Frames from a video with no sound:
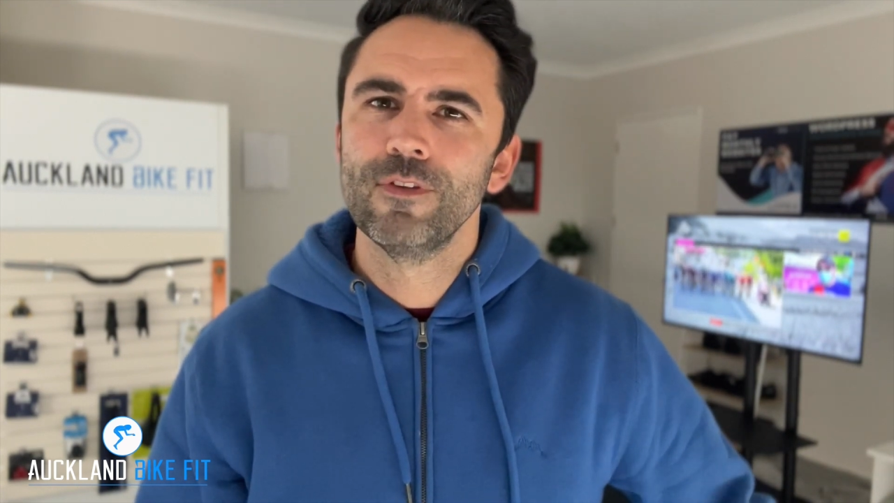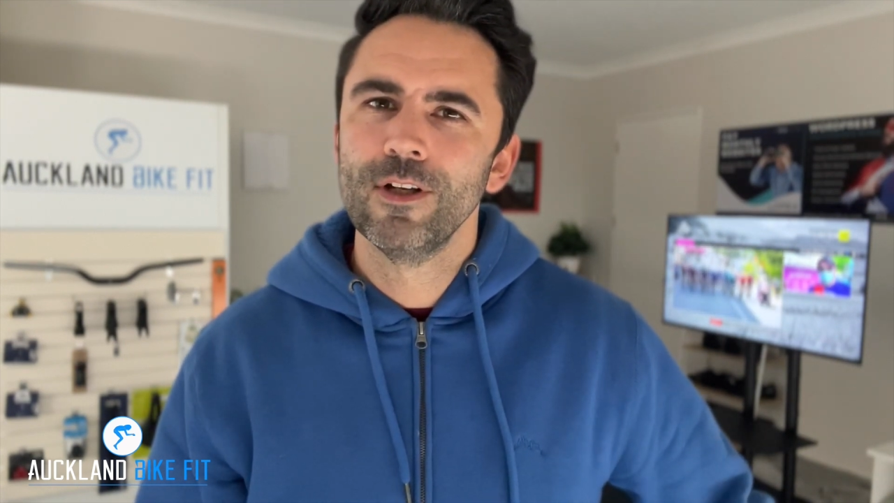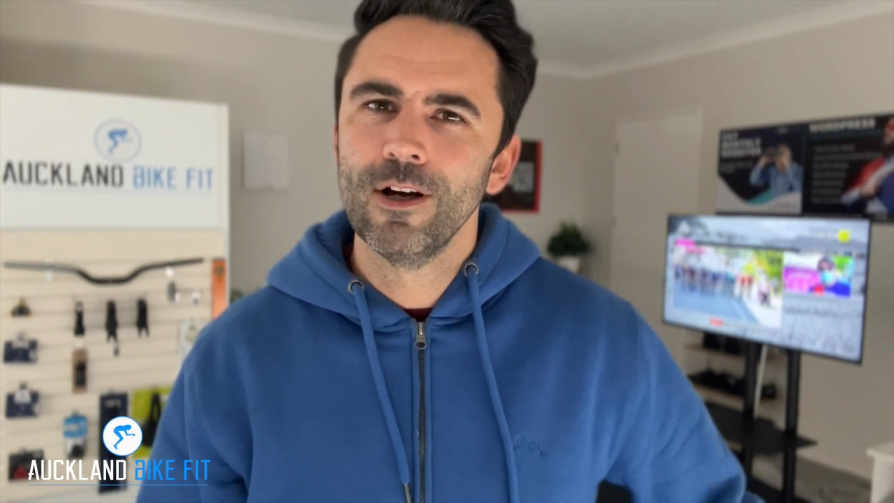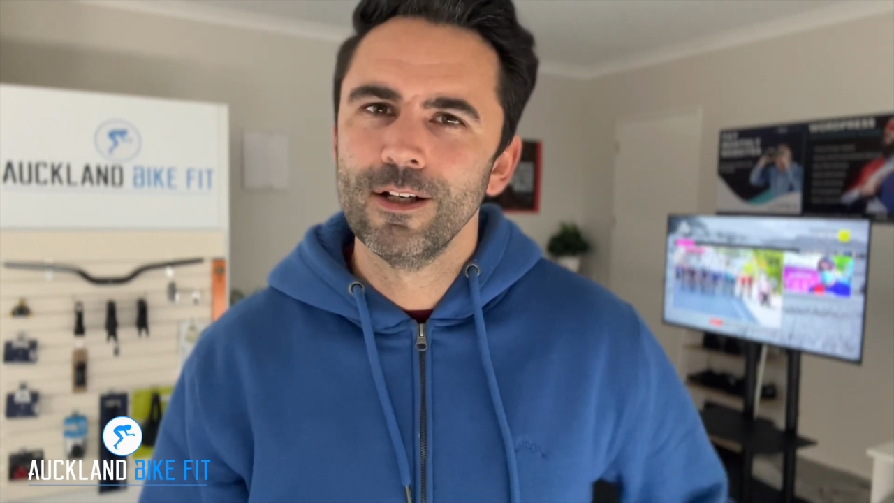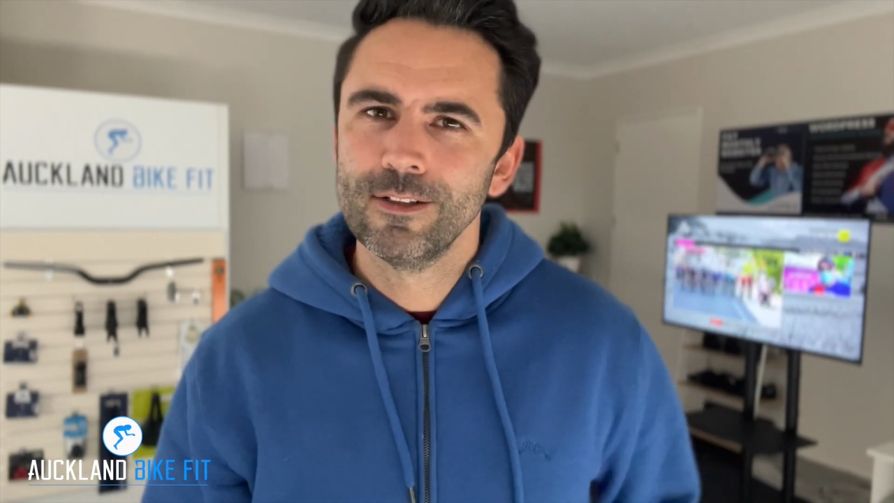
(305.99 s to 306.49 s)
the
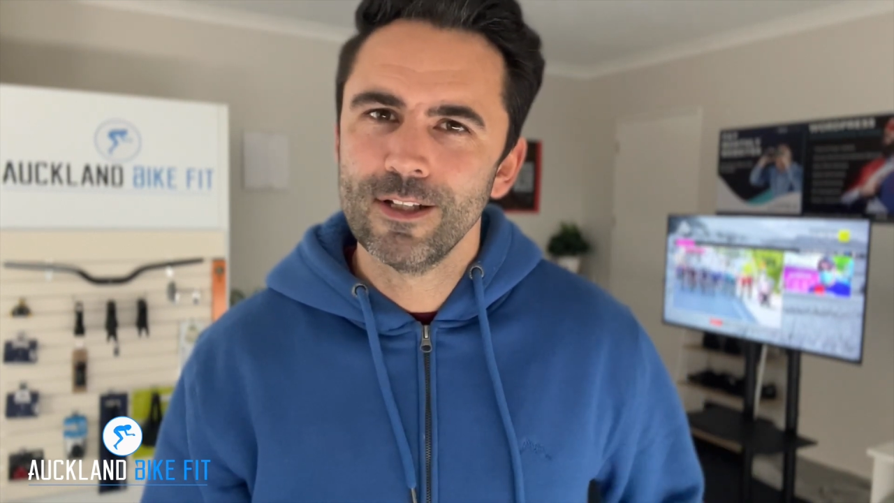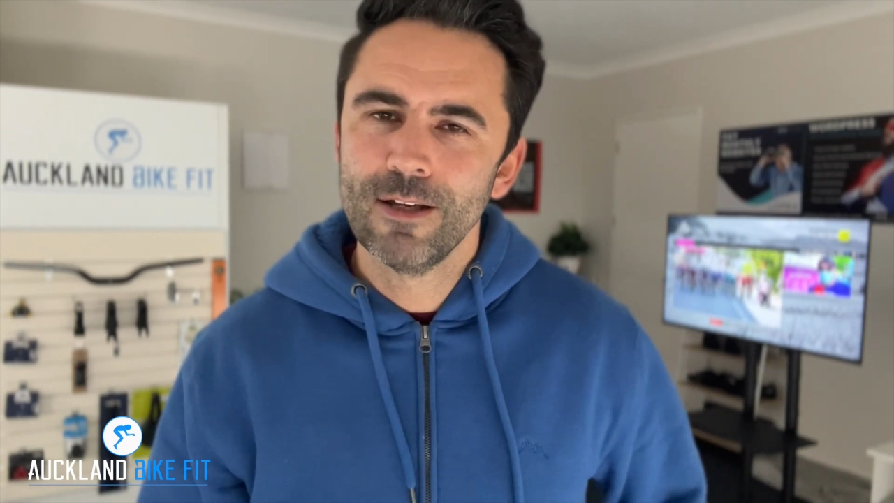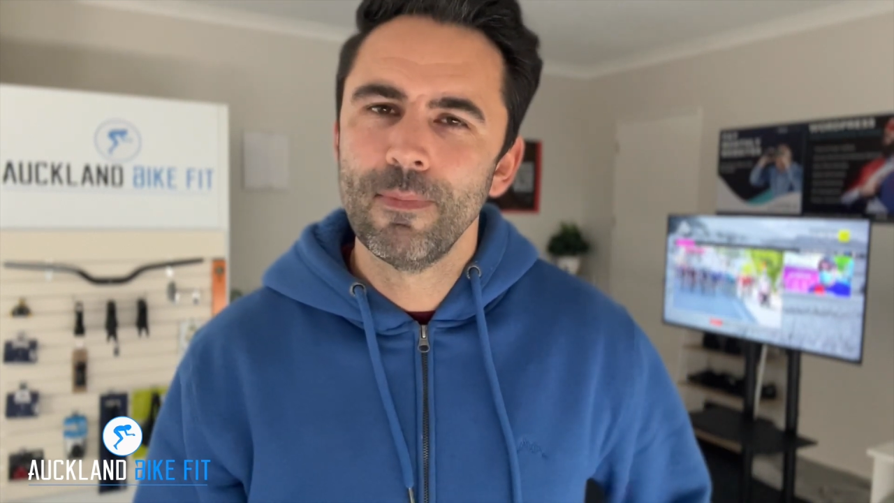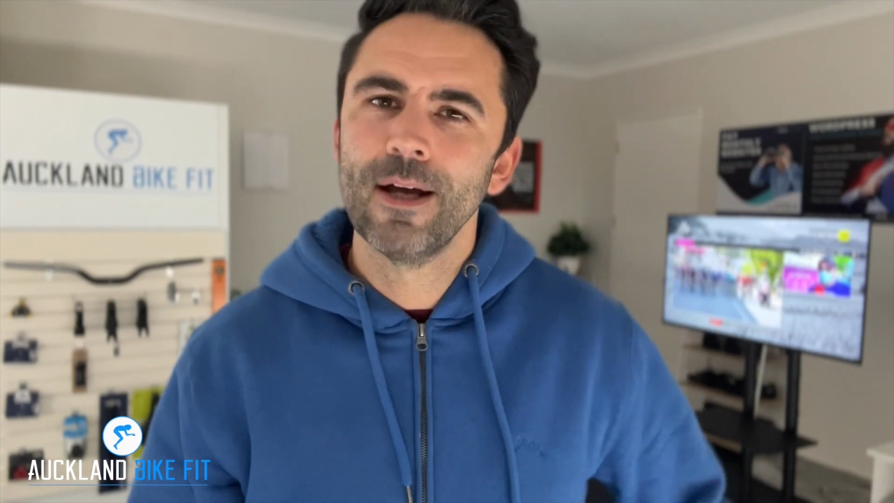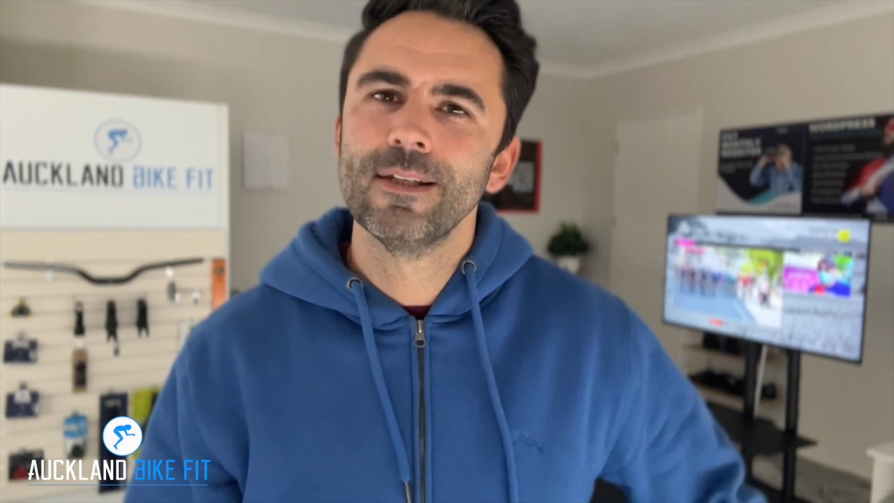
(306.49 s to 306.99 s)

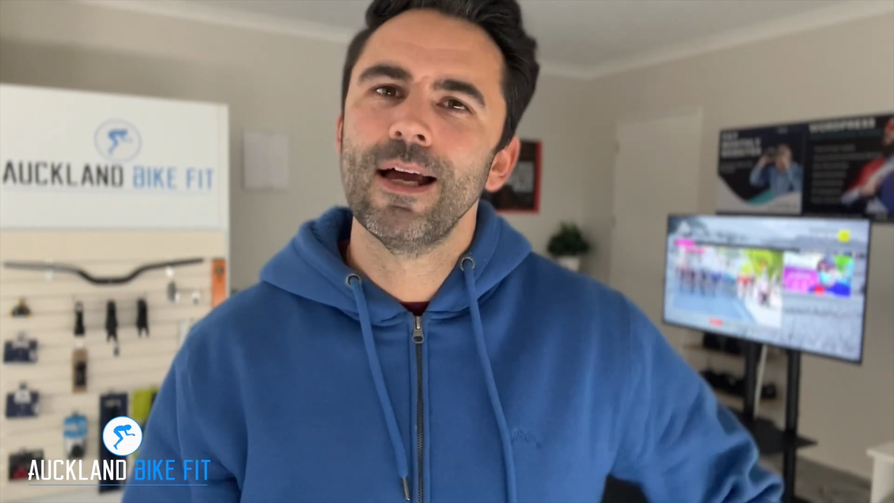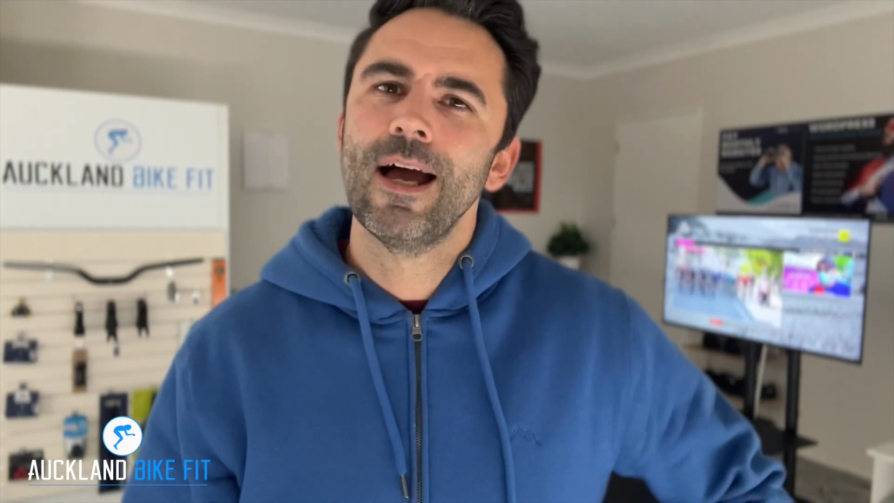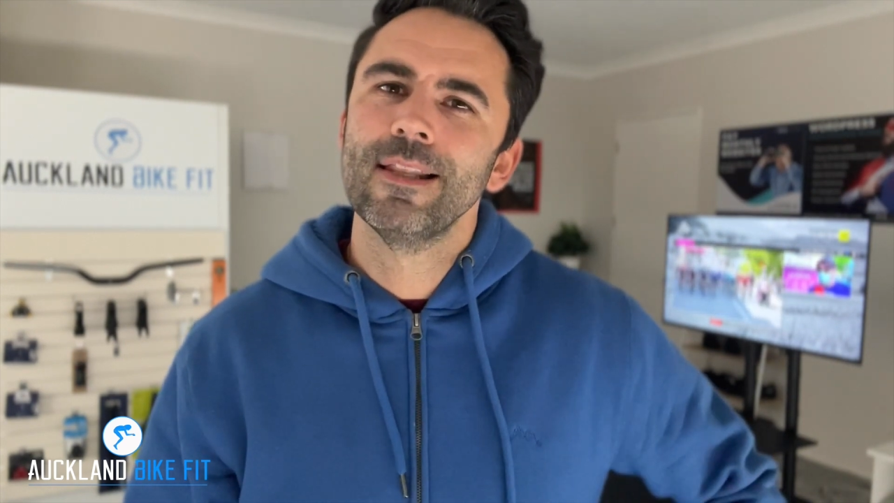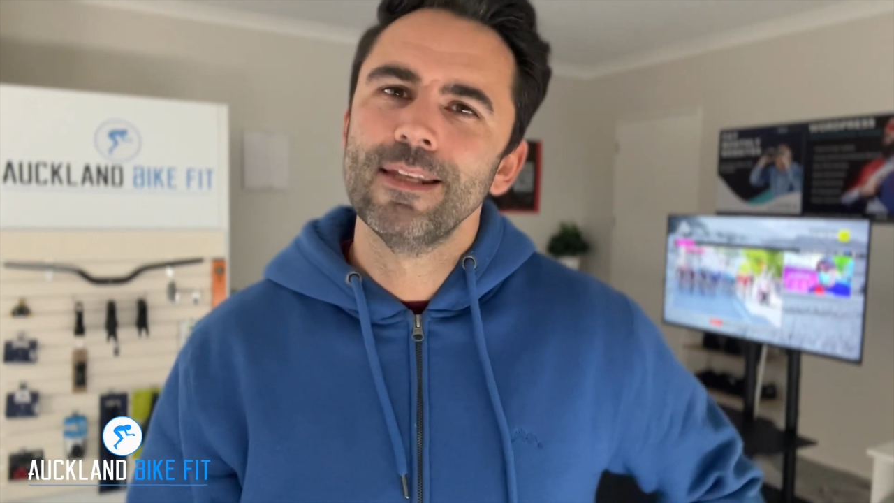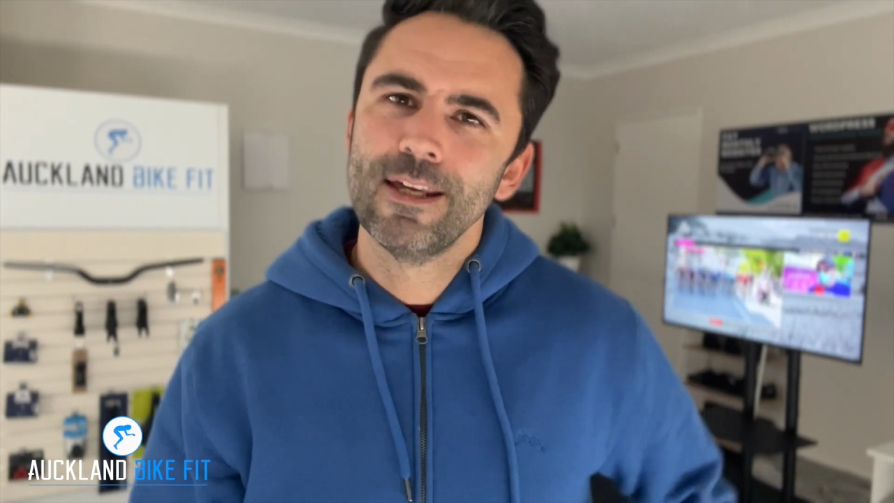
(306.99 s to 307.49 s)
IT band
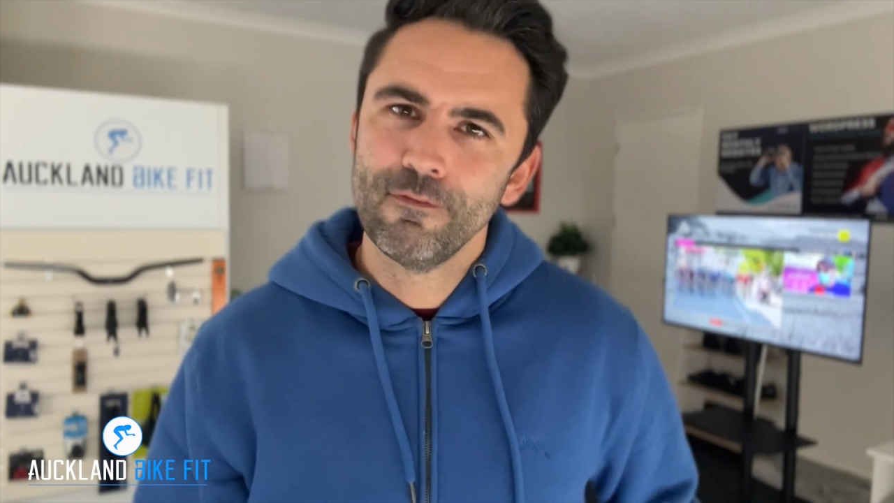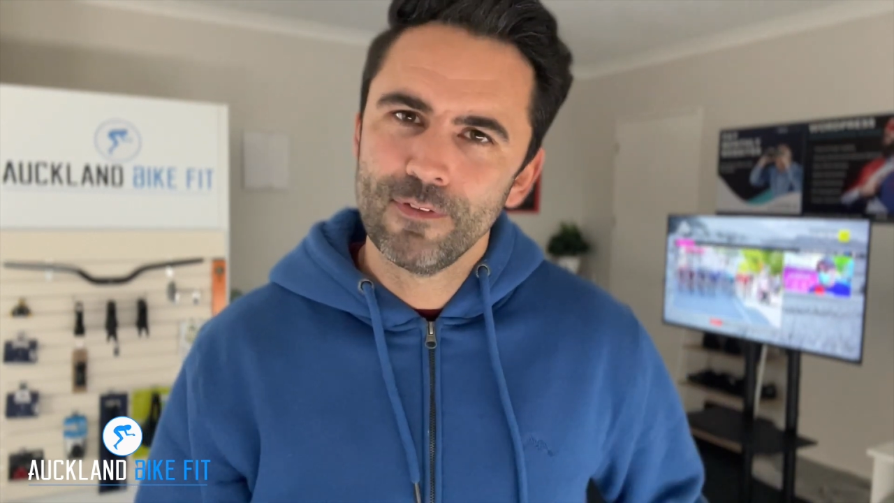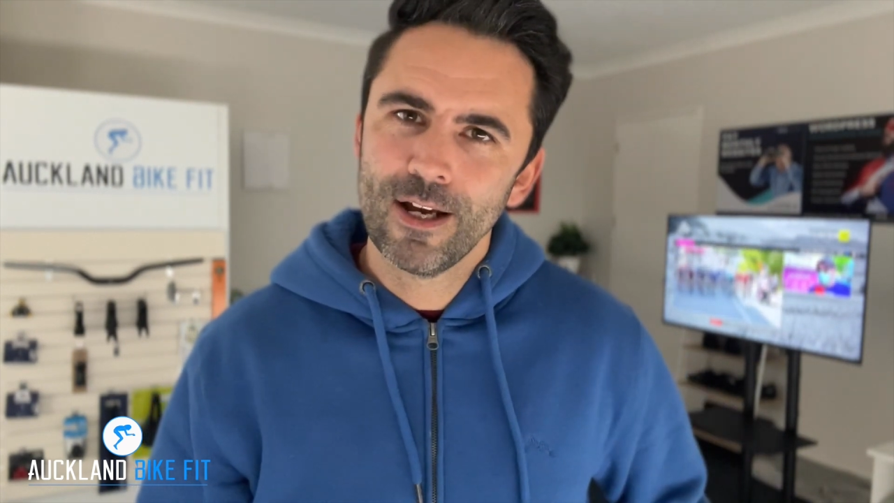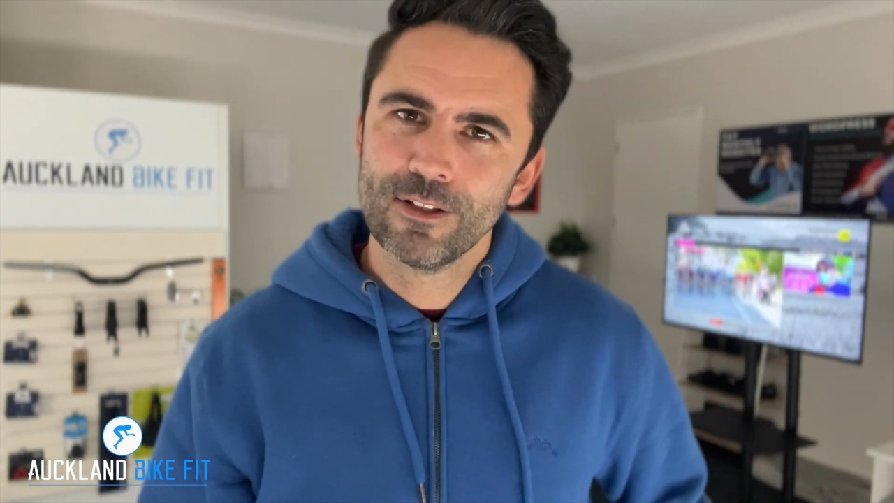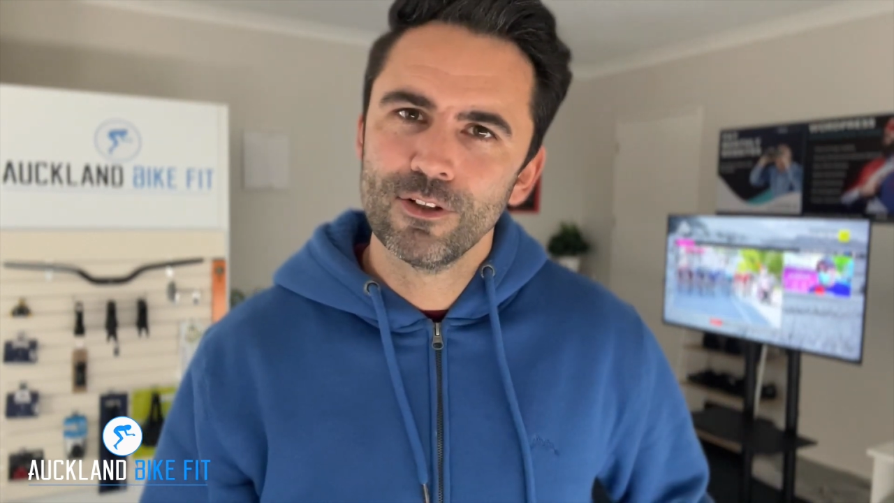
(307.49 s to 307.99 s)
and the hip
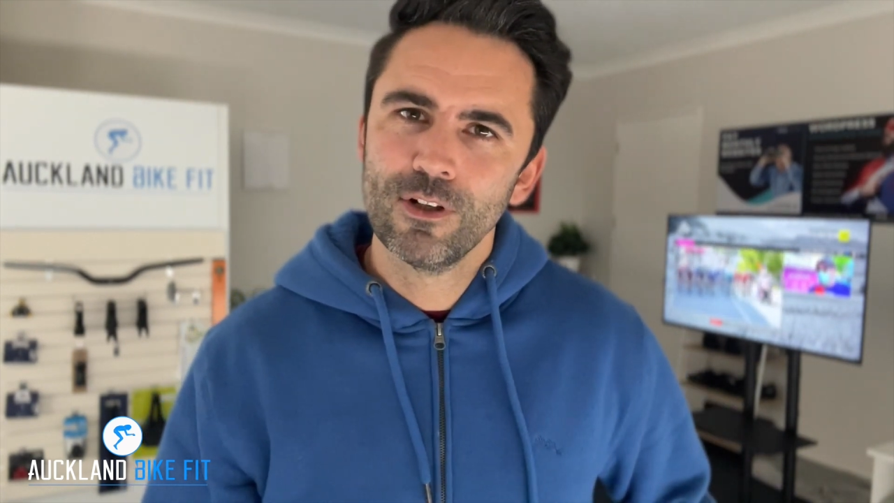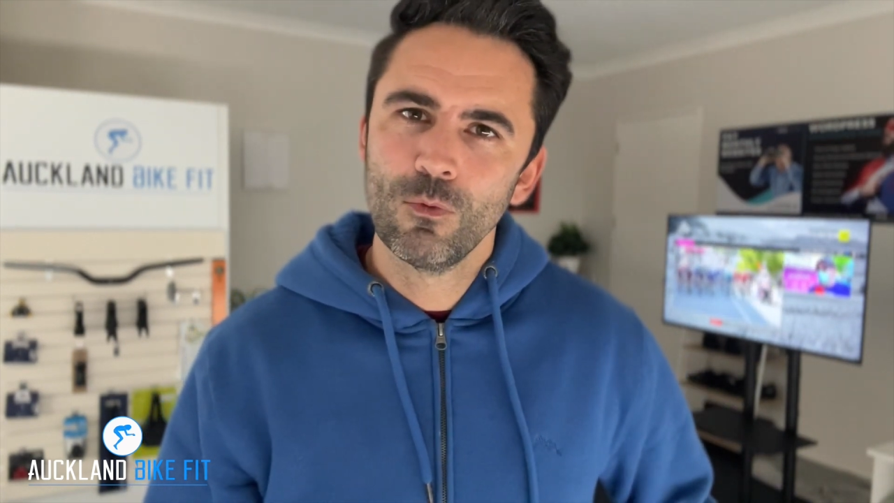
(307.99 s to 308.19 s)
flexor,